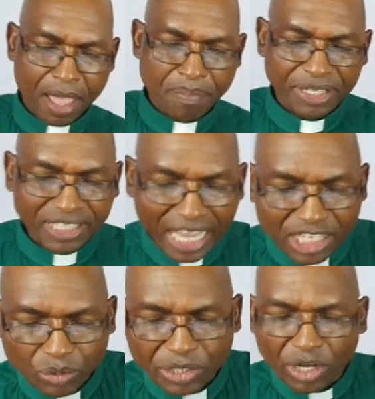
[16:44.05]

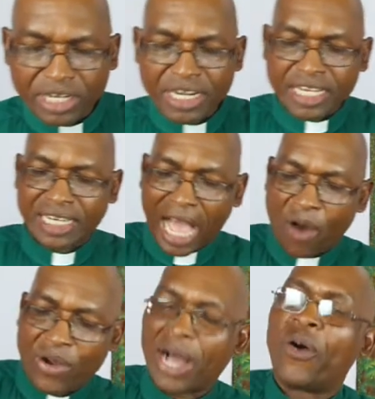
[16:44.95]
Besides, we don't need
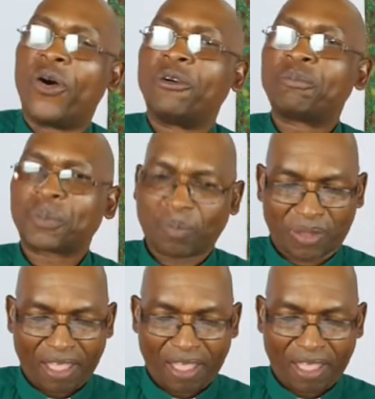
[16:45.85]
alcohol.